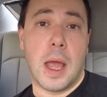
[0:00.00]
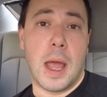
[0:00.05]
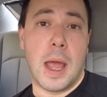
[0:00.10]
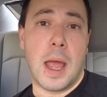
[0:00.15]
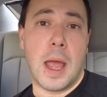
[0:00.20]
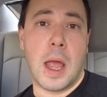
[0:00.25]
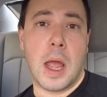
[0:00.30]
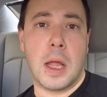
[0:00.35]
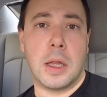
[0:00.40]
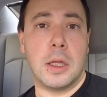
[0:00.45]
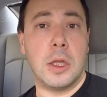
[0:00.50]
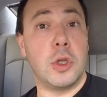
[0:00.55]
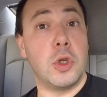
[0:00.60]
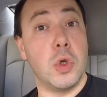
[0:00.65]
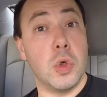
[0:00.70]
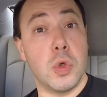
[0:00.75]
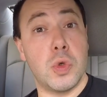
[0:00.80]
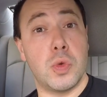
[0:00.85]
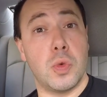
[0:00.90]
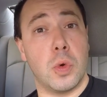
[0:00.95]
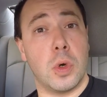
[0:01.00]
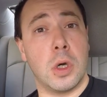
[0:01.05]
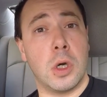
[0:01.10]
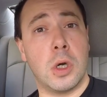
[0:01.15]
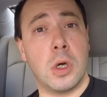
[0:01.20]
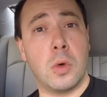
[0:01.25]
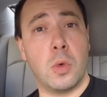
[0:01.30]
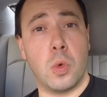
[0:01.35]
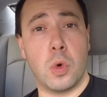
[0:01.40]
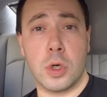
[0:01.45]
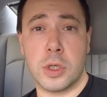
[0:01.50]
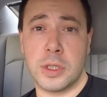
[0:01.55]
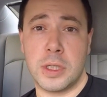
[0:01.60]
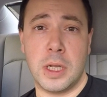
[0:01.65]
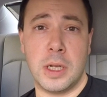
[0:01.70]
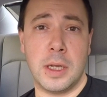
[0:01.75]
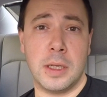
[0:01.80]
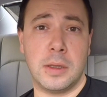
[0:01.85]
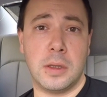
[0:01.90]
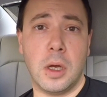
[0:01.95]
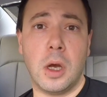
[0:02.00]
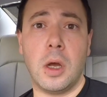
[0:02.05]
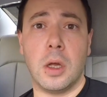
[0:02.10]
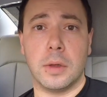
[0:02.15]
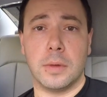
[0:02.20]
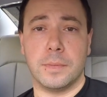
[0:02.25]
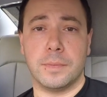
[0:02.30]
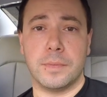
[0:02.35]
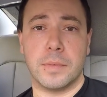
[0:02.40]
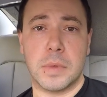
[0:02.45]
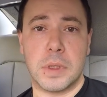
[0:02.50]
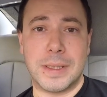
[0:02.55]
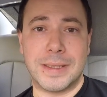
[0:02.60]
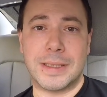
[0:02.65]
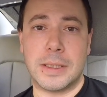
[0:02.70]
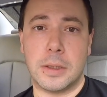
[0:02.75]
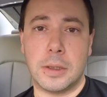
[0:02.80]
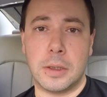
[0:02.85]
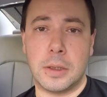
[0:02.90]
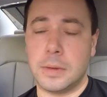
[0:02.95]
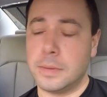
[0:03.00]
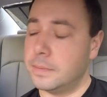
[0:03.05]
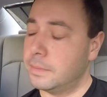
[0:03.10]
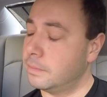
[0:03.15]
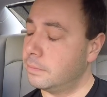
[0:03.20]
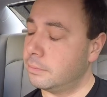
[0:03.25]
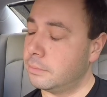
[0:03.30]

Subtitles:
and the news were worse than I thought. So